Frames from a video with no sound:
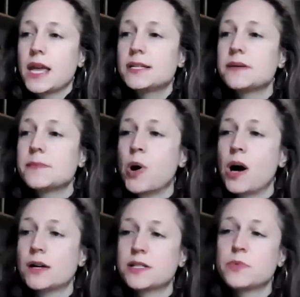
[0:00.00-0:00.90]
Is it
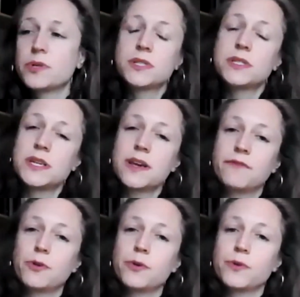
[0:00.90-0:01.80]
possible to see a
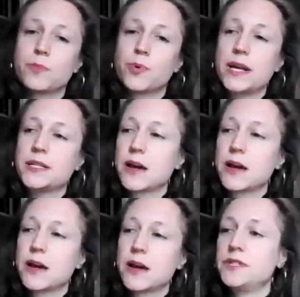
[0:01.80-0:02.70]
further
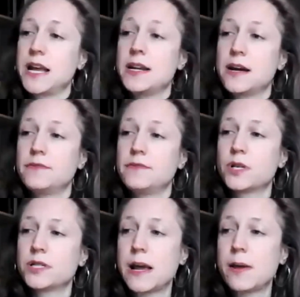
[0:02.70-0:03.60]
breakdown of data, for
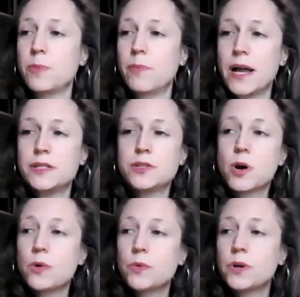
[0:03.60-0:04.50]
example, by
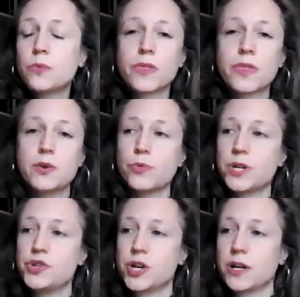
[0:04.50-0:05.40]
zone within a
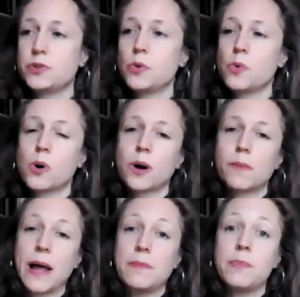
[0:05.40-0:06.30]
region or
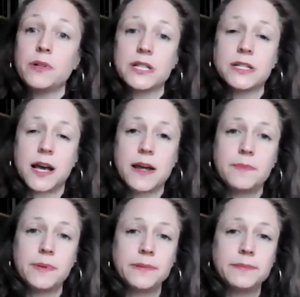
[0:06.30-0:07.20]
by building type?